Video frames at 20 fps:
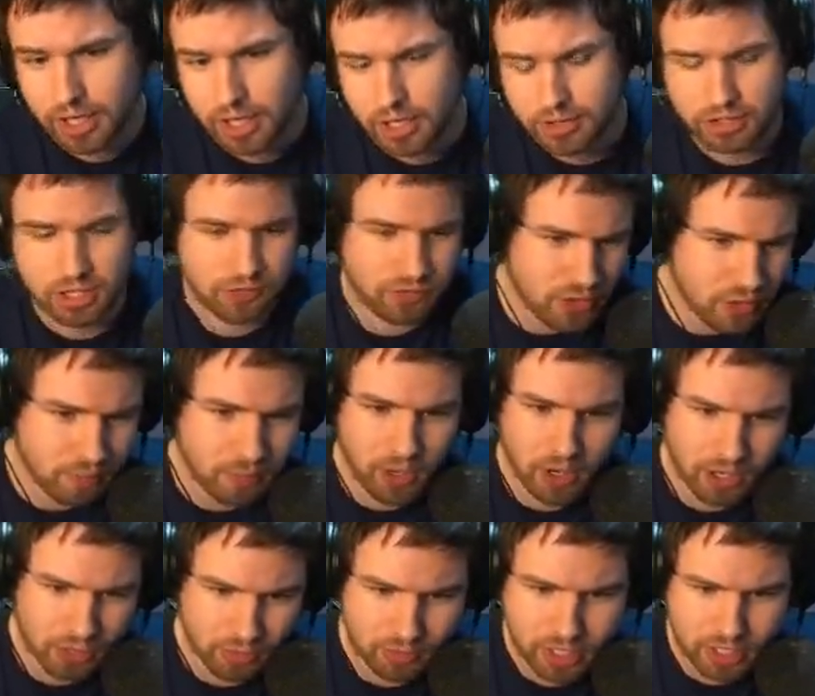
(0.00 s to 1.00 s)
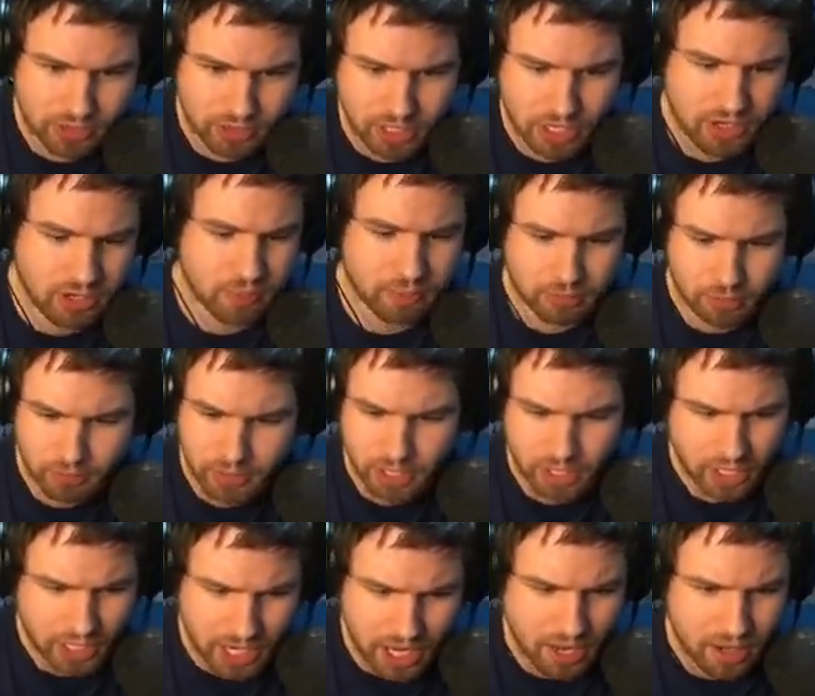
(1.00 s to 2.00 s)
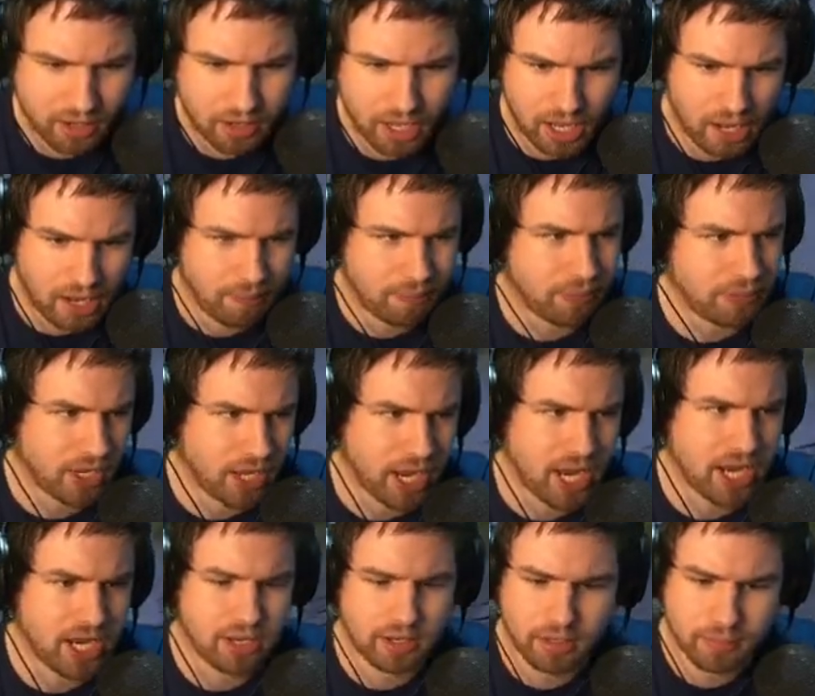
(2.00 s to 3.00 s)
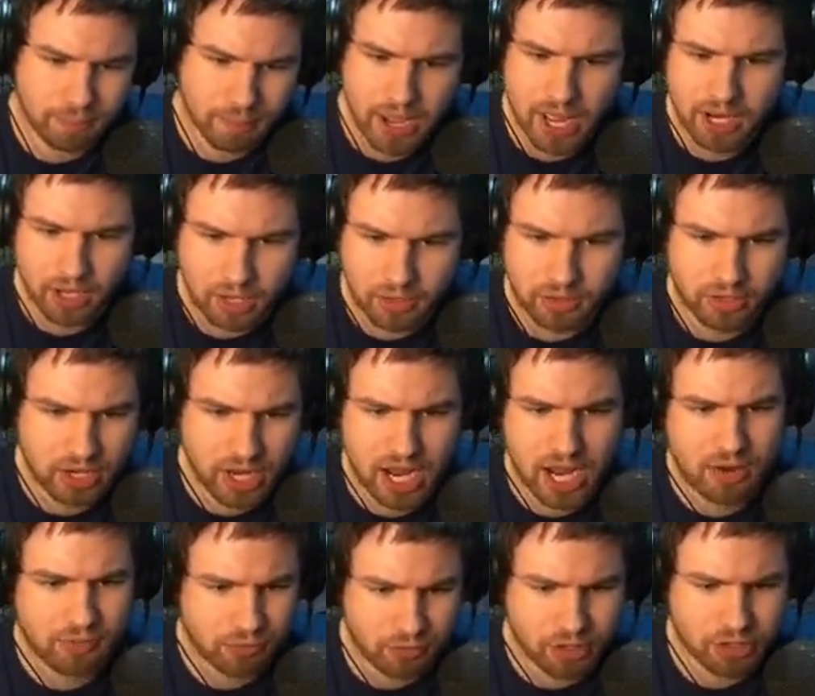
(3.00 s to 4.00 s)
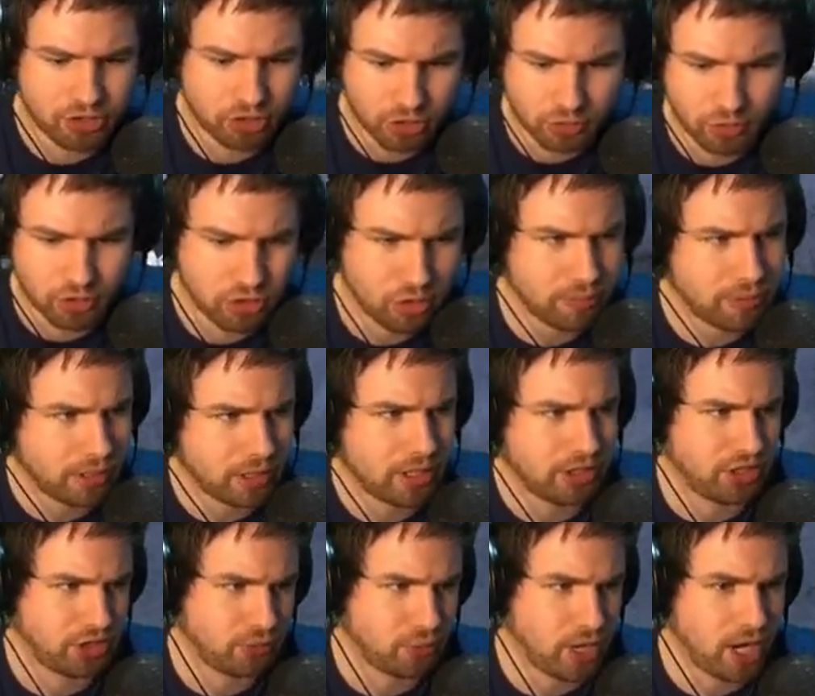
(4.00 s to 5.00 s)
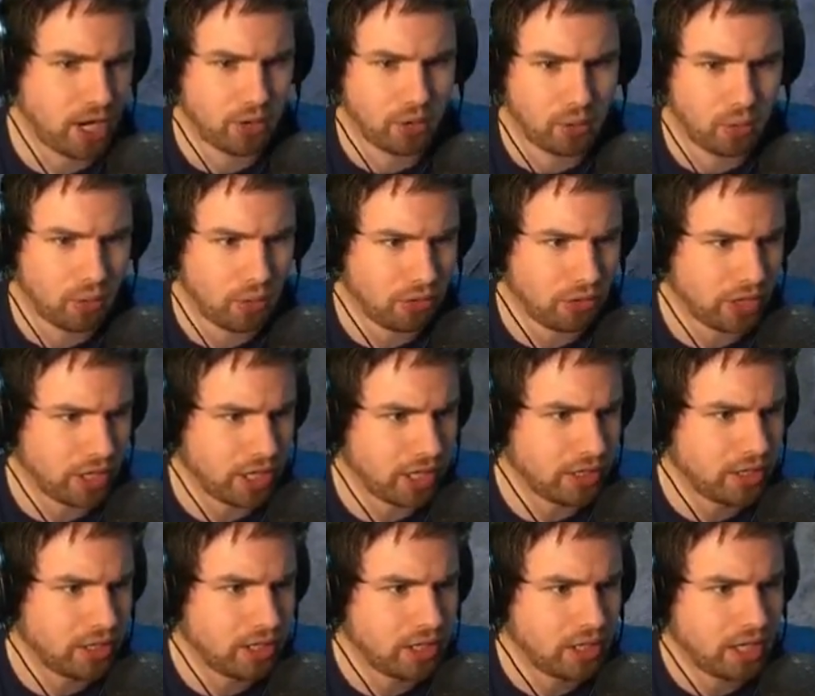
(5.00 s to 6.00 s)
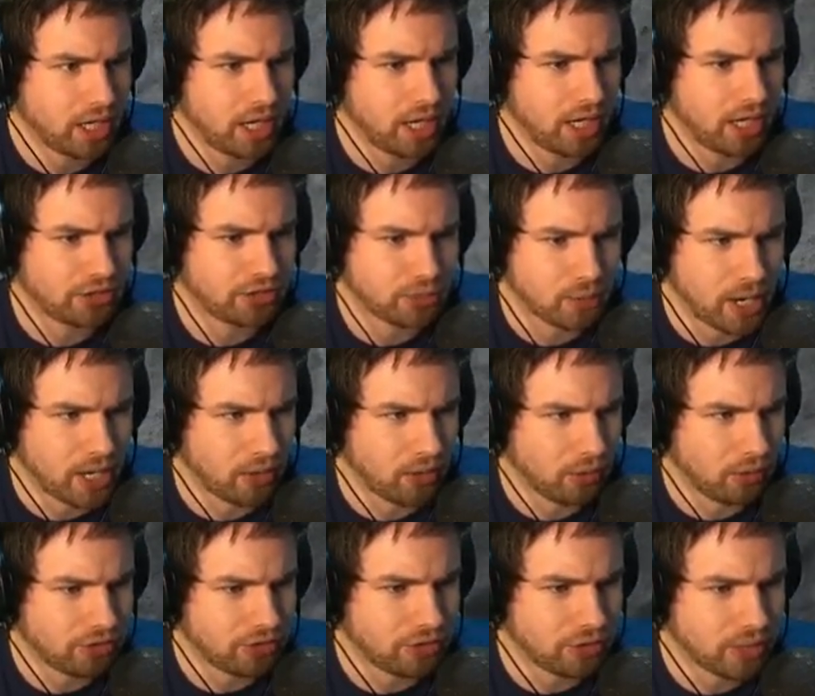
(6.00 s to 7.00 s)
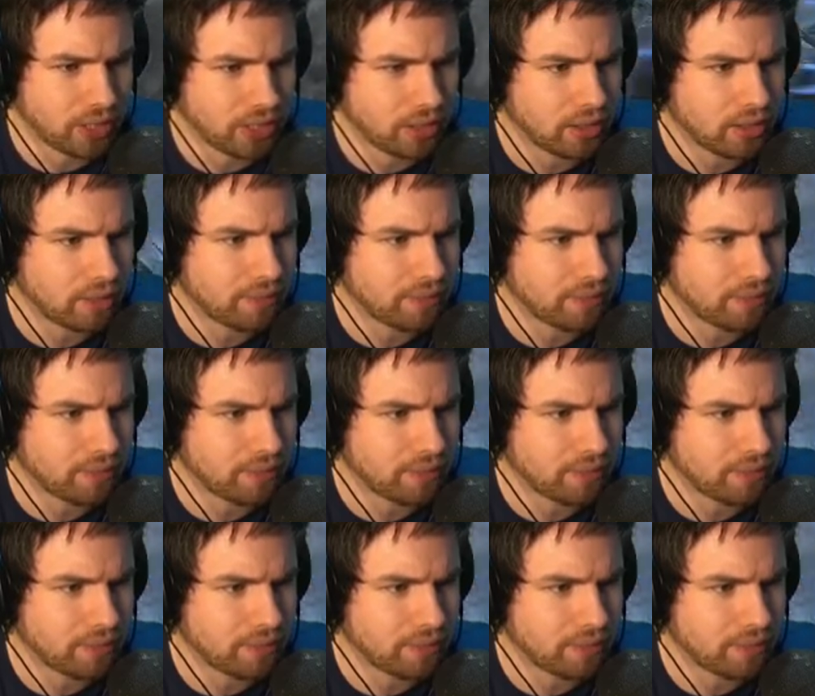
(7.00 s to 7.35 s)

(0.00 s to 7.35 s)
So if you pug at reset, you're probably going to get um, a better than average group because it's where all the uh, sweat lords do it.